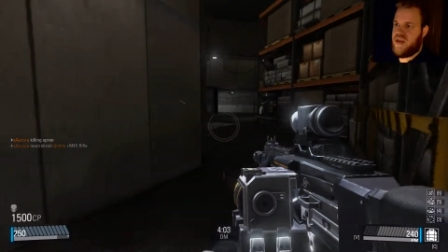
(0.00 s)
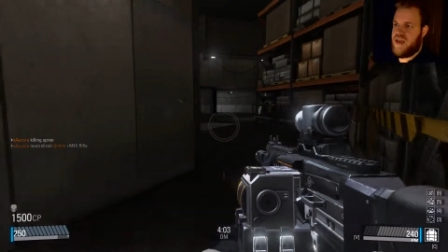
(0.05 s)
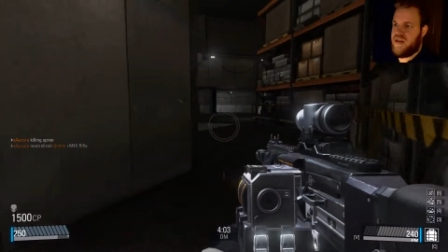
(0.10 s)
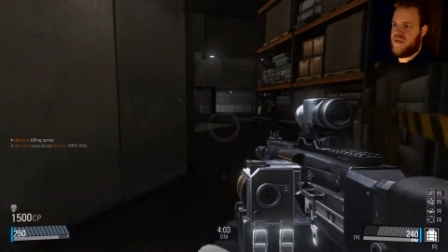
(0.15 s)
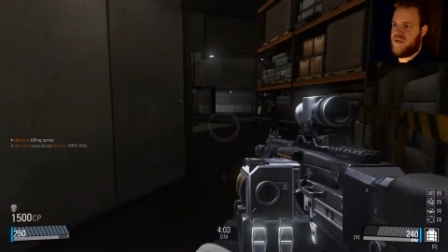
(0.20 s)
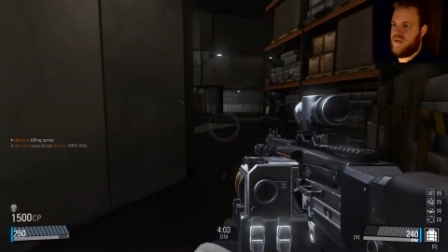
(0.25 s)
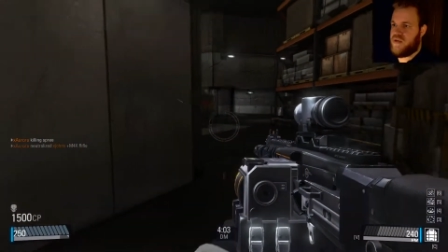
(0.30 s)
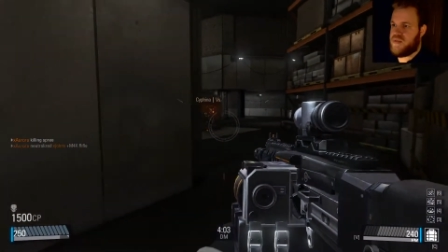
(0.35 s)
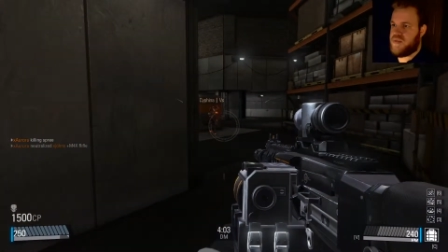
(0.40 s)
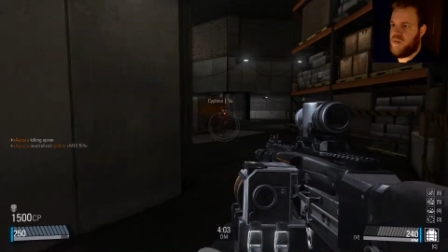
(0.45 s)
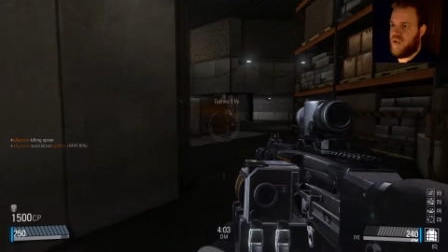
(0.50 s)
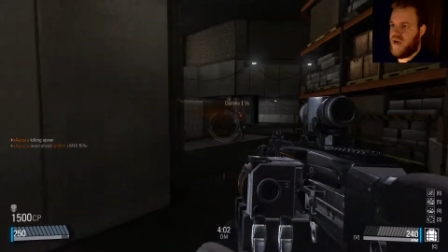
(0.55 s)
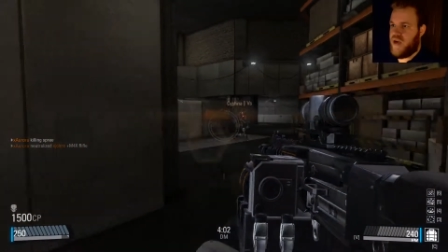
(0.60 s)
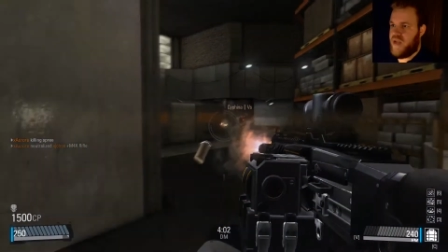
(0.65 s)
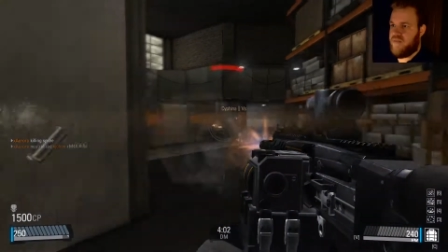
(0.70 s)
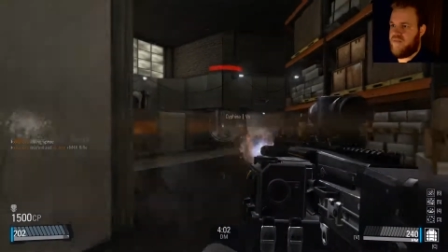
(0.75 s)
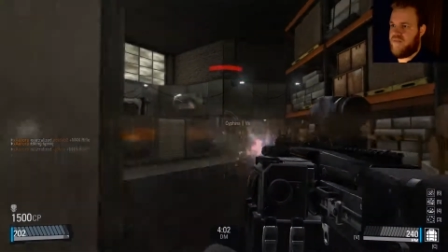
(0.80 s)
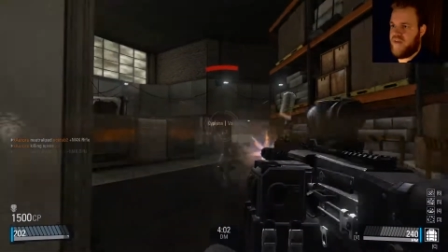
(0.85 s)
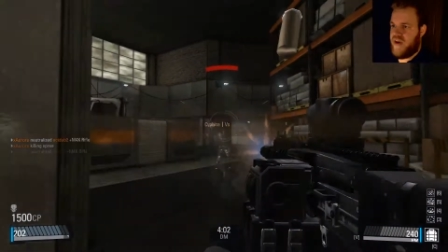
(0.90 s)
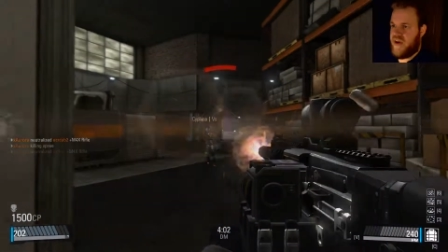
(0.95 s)
and use more
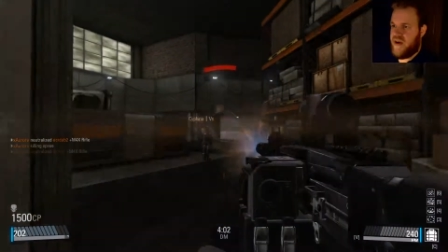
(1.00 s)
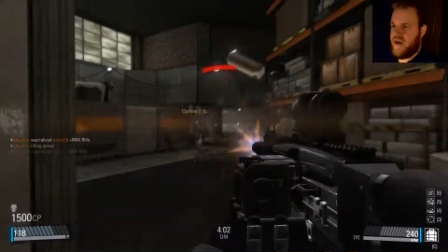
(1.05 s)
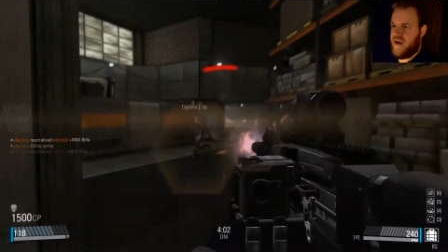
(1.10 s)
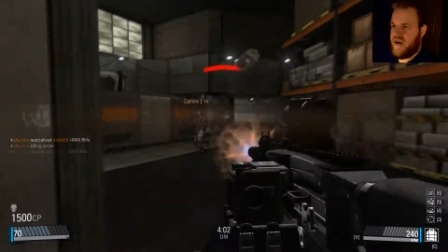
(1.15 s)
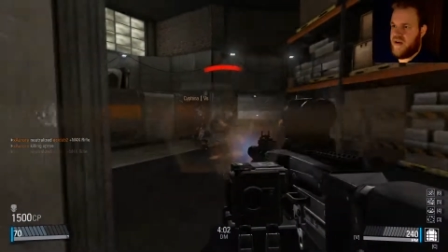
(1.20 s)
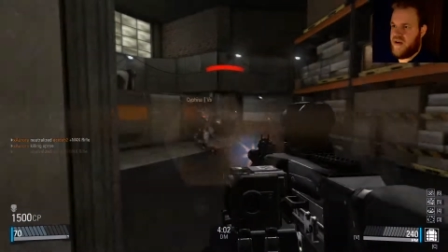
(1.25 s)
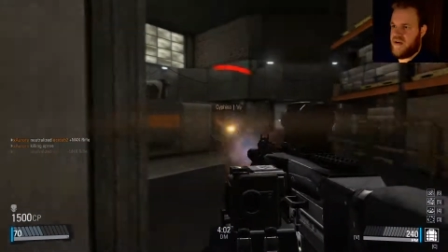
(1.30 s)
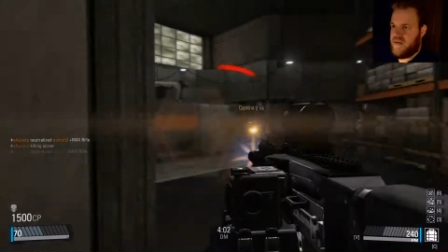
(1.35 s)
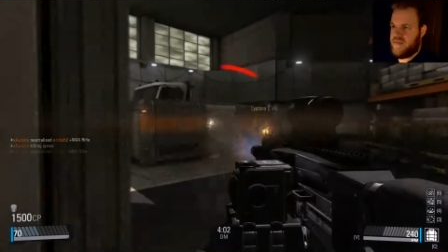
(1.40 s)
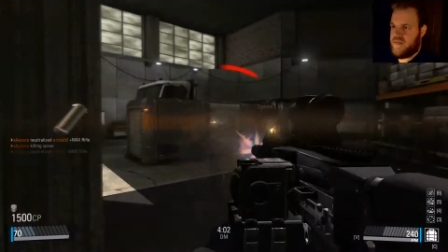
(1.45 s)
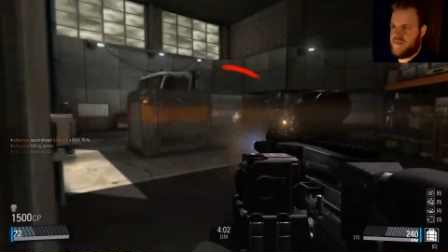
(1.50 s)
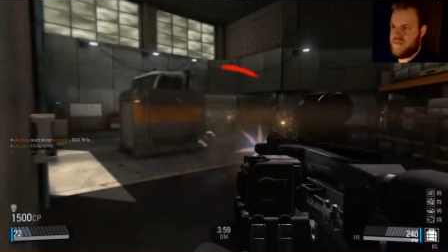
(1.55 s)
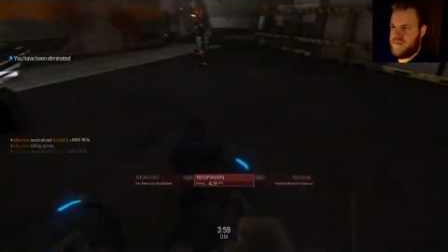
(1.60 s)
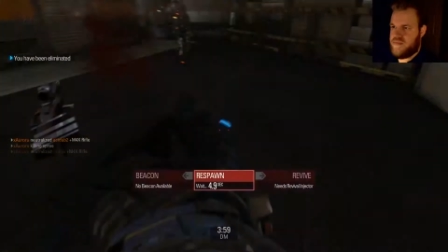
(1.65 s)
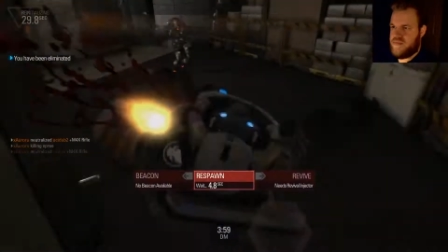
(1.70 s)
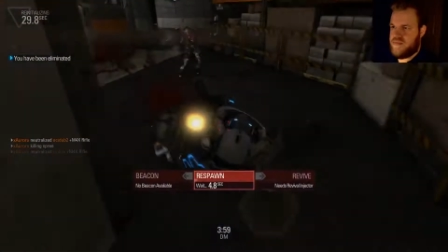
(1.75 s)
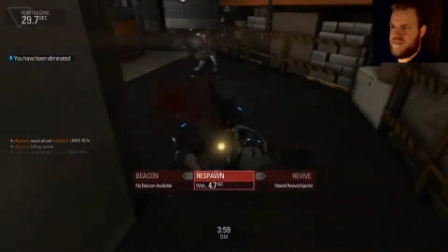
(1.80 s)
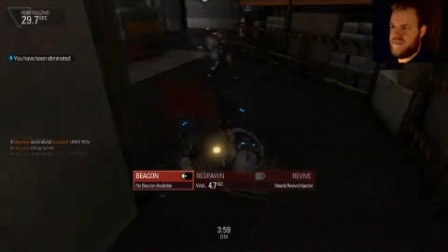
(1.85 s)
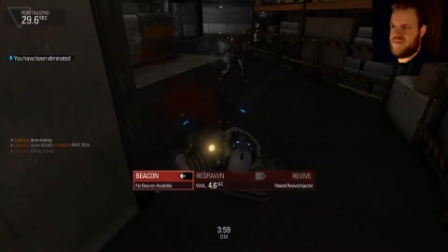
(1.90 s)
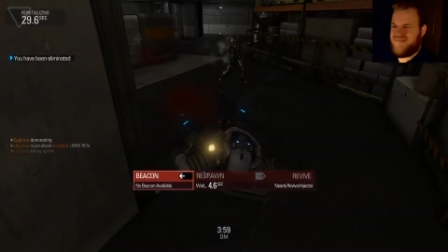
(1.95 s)
hip
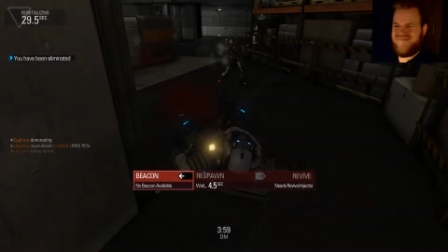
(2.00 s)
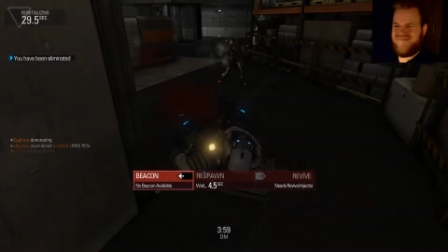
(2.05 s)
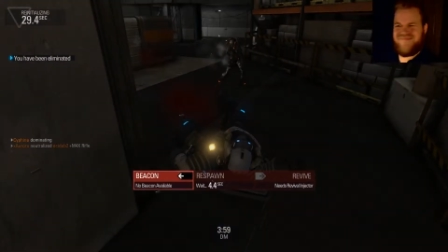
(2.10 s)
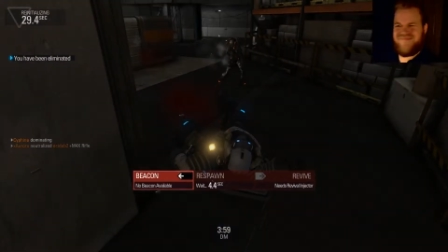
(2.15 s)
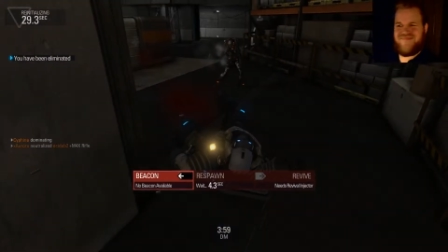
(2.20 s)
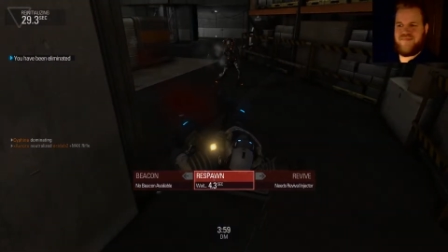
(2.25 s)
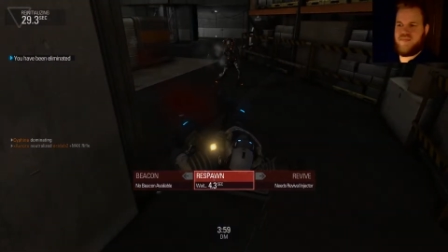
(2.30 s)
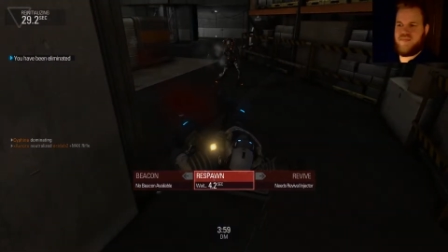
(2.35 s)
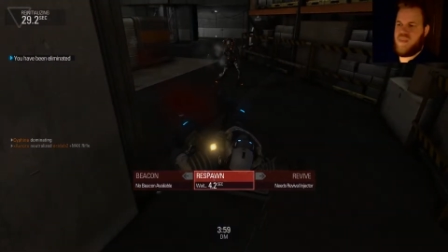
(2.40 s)
fire.